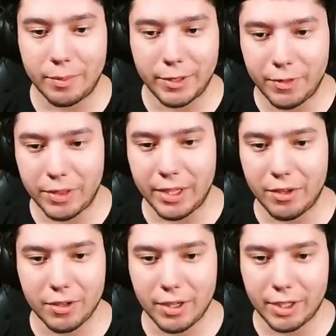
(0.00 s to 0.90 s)
if you think
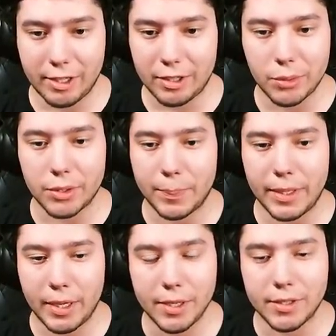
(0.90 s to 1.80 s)
you're going to get close to
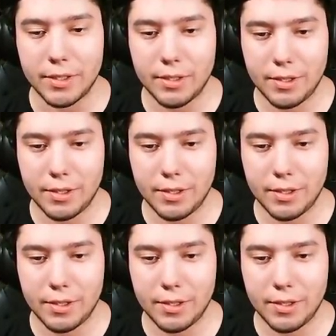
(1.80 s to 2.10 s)
being hunted.